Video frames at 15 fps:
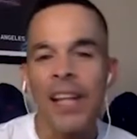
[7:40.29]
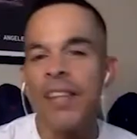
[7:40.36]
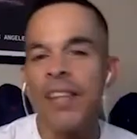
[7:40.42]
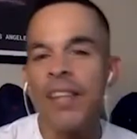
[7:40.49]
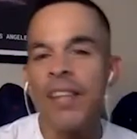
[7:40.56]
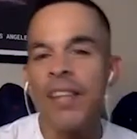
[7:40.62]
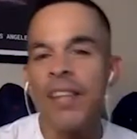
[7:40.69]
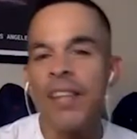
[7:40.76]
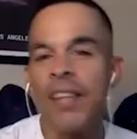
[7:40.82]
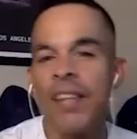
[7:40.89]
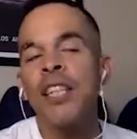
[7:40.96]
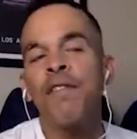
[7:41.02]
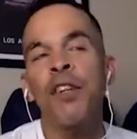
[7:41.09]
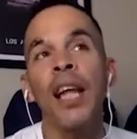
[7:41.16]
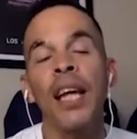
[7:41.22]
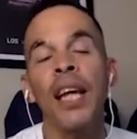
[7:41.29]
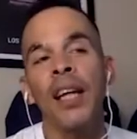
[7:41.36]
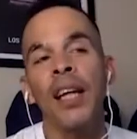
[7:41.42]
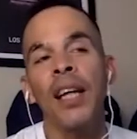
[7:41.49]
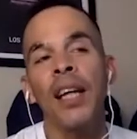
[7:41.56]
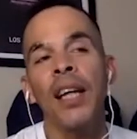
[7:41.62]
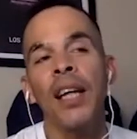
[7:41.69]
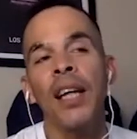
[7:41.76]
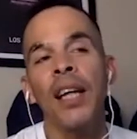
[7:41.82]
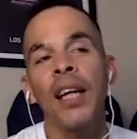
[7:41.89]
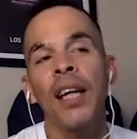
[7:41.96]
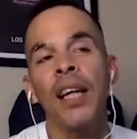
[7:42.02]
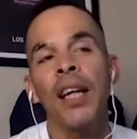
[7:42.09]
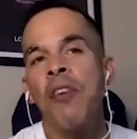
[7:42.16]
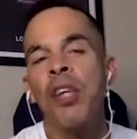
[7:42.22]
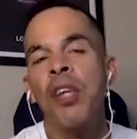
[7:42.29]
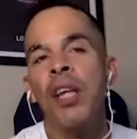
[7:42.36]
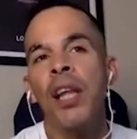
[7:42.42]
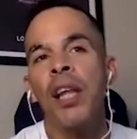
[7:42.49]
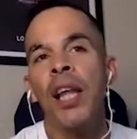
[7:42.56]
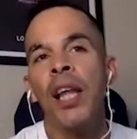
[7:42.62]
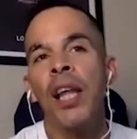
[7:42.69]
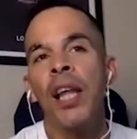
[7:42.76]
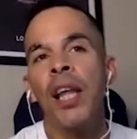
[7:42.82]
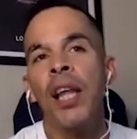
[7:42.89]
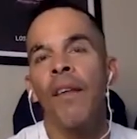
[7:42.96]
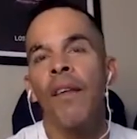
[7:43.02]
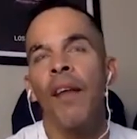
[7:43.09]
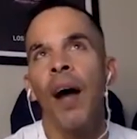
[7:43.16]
it's like I just feel like I mean, especially like,